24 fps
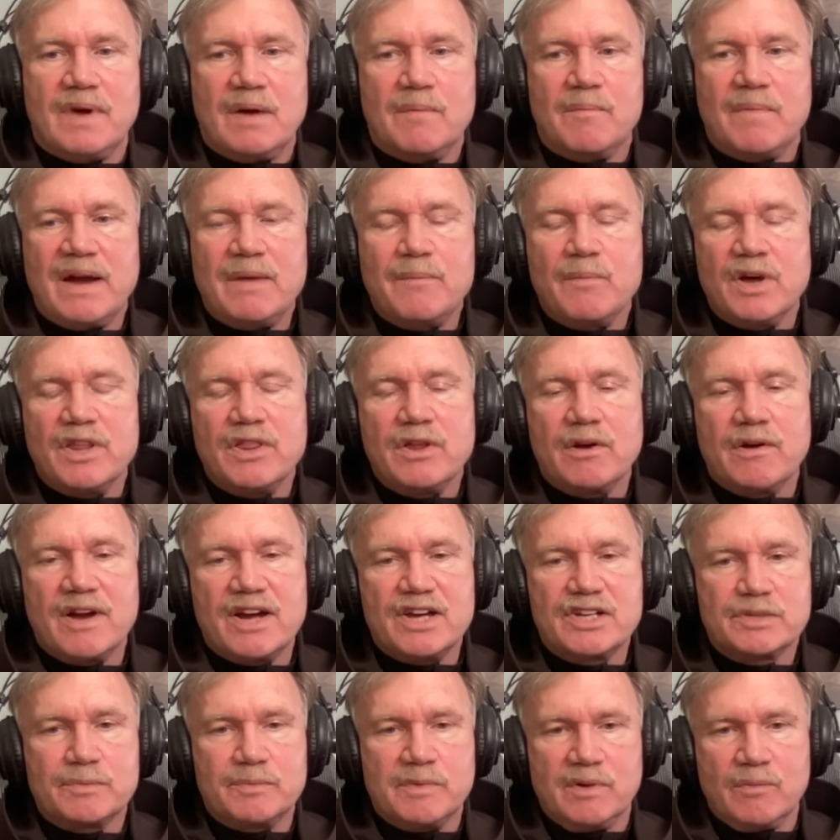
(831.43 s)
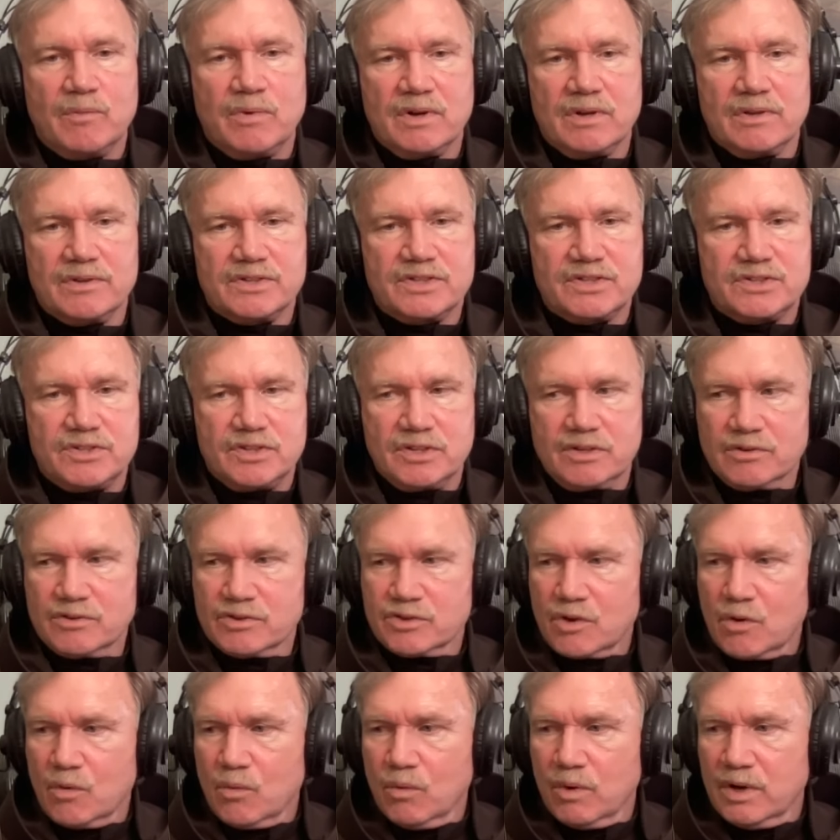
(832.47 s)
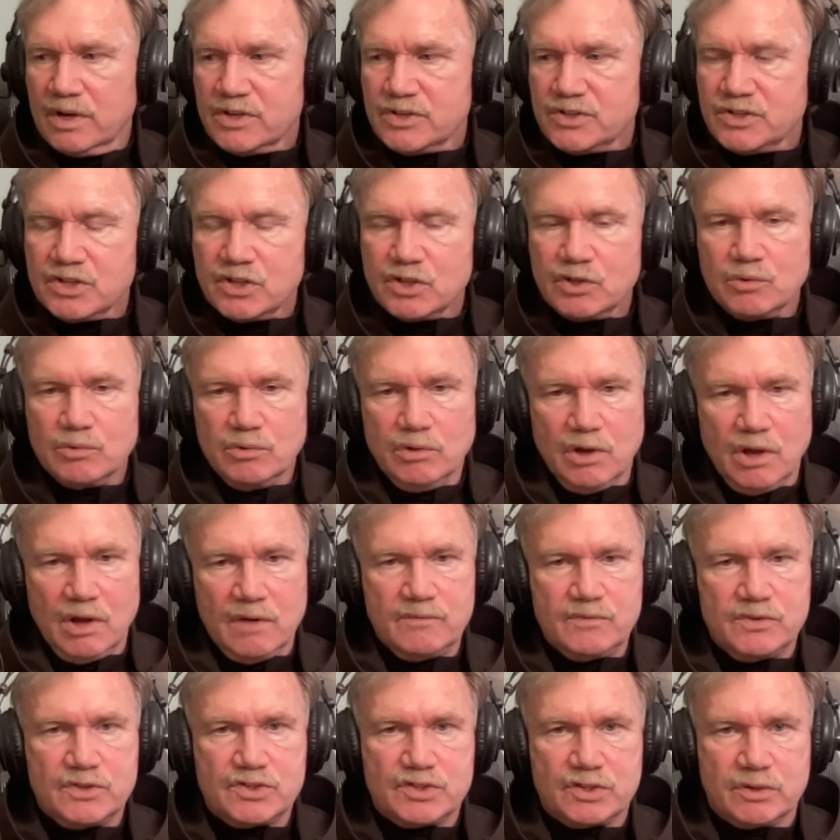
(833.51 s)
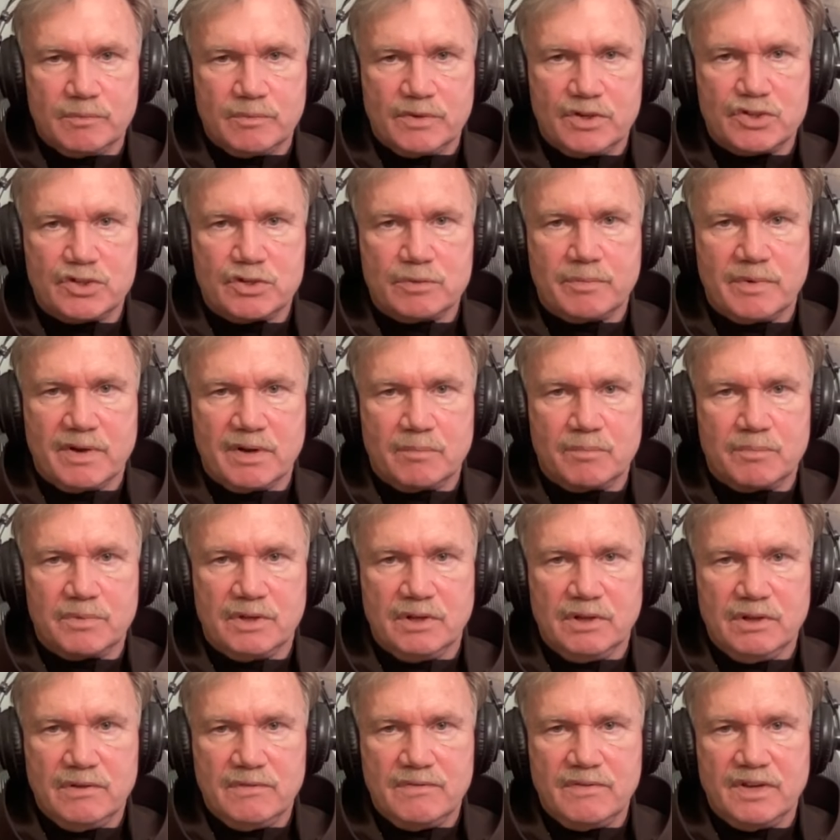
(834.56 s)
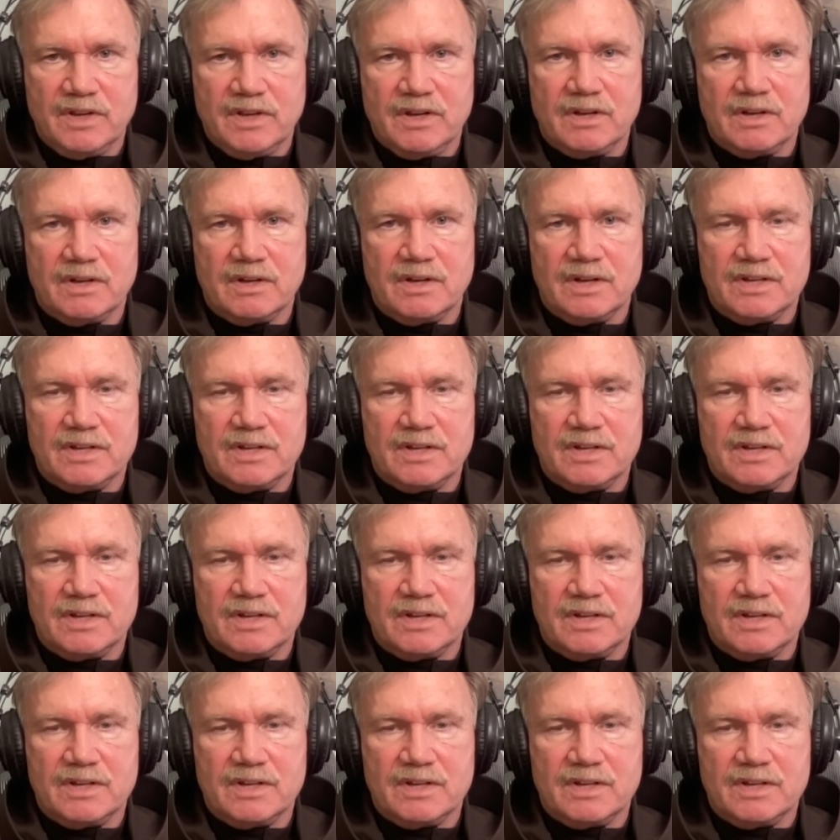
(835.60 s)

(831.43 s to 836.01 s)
my mother asked me once, she goes, "What is it you love so much about Bolivia?"